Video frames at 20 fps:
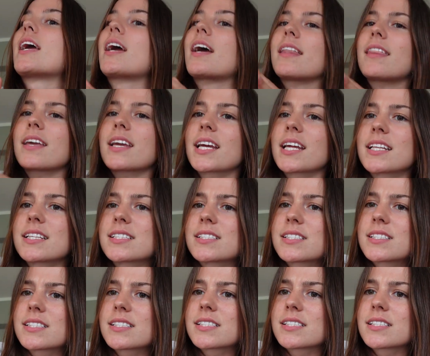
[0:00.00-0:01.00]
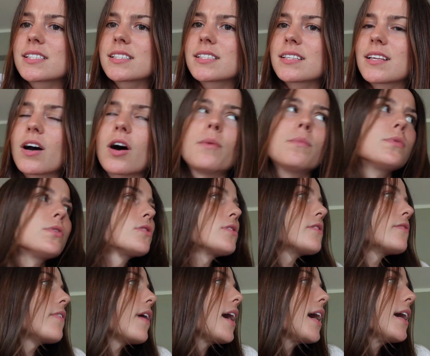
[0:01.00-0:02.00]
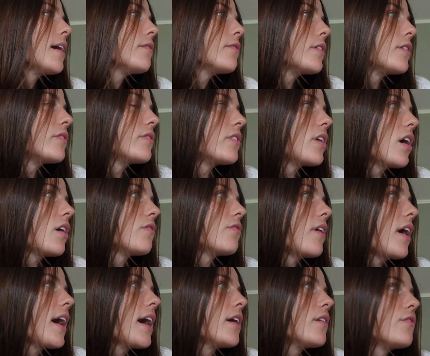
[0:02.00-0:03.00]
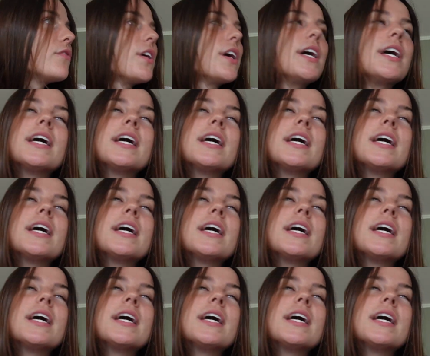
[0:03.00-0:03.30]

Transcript: I think it's almost 5, if not 5.